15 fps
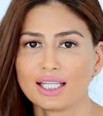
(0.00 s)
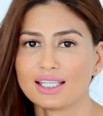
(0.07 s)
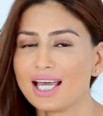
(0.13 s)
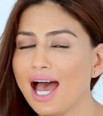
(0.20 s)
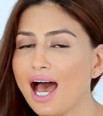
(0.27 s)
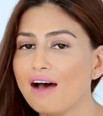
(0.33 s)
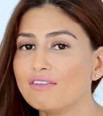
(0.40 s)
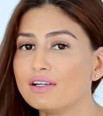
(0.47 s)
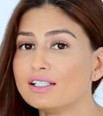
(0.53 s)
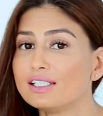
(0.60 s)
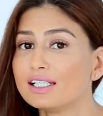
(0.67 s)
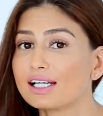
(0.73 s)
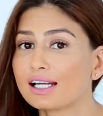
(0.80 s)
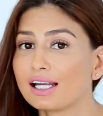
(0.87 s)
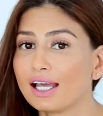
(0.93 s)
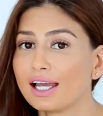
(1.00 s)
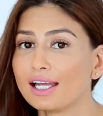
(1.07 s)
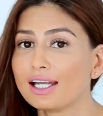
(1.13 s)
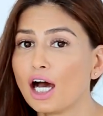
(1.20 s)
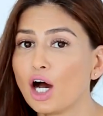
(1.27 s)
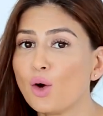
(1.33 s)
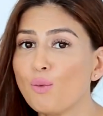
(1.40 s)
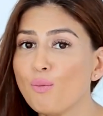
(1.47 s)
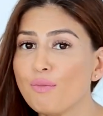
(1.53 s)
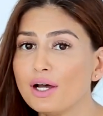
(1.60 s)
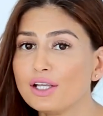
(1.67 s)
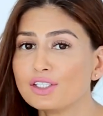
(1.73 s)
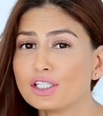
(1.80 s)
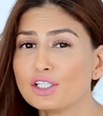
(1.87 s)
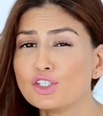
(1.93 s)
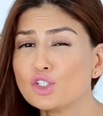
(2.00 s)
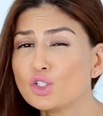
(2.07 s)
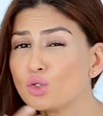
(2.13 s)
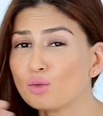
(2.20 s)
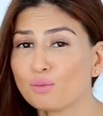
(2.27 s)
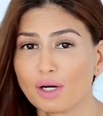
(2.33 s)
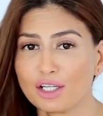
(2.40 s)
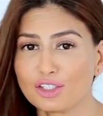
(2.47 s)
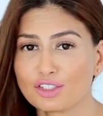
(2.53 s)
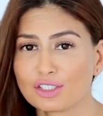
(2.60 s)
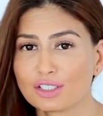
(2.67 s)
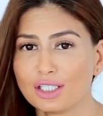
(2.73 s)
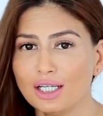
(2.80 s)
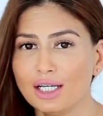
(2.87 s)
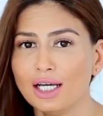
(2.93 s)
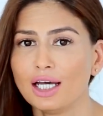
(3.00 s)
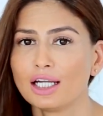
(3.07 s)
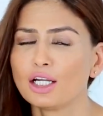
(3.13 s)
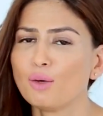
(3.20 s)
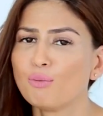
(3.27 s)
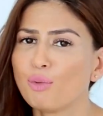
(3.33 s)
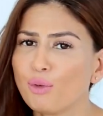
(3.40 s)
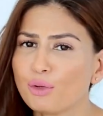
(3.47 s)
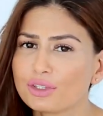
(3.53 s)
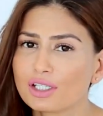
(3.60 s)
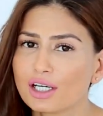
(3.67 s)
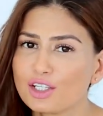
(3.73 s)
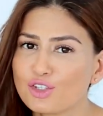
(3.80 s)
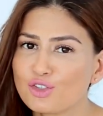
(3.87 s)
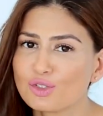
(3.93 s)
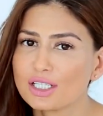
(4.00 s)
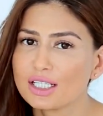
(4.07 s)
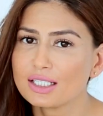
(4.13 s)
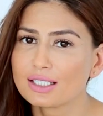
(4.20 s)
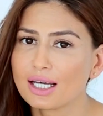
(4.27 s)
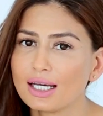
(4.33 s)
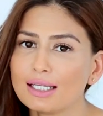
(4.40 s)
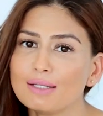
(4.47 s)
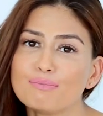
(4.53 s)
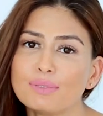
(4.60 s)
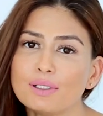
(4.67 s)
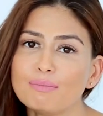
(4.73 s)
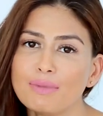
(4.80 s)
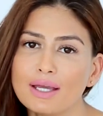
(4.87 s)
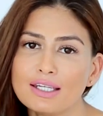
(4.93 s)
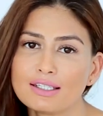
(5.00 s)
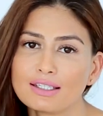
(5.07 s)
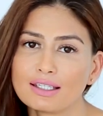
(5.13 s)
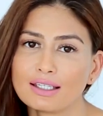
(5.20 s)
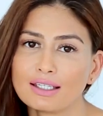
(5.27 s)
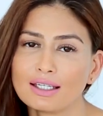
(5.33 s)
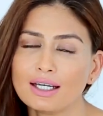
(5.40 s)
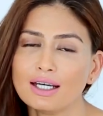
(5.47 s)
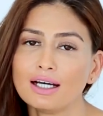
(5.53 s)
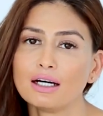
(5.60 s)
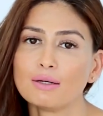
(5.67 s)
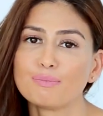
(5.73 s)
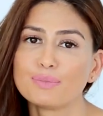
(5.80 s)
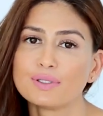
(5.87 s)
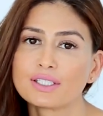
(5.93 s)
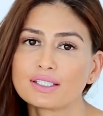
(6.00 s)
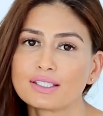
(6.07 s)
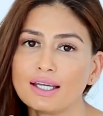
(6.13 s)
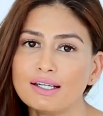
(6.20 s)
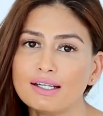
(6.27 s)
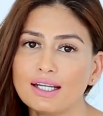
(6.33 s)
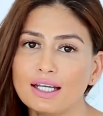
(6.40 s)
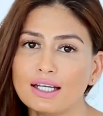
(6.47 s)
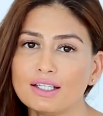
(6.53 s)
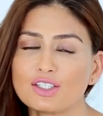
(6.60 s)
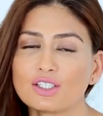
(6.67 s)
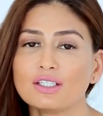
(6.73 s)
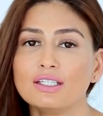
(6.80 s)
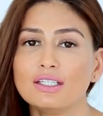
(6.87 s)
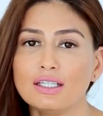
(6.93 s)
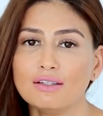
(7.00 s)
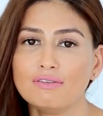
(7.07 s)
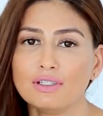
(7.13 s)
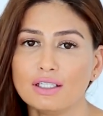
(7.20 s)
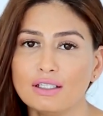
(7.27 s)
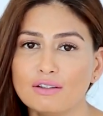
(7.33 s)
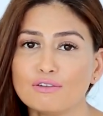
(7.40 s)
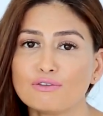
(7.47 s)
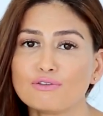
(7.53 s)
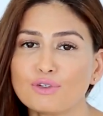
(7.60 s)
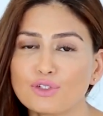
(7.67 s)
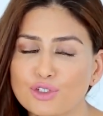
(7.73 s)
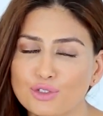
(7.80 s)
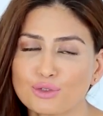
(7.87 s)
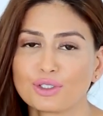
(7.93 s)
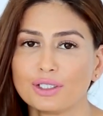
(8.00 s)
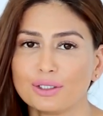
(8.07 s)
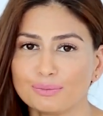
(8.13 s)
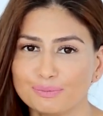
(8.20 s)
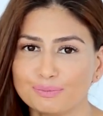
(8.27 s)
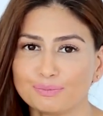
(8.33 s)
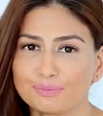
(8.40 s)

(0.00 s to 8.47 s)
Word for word: They haven't declared how much is too much. Now both countries are implementing a percentage DV for sugar.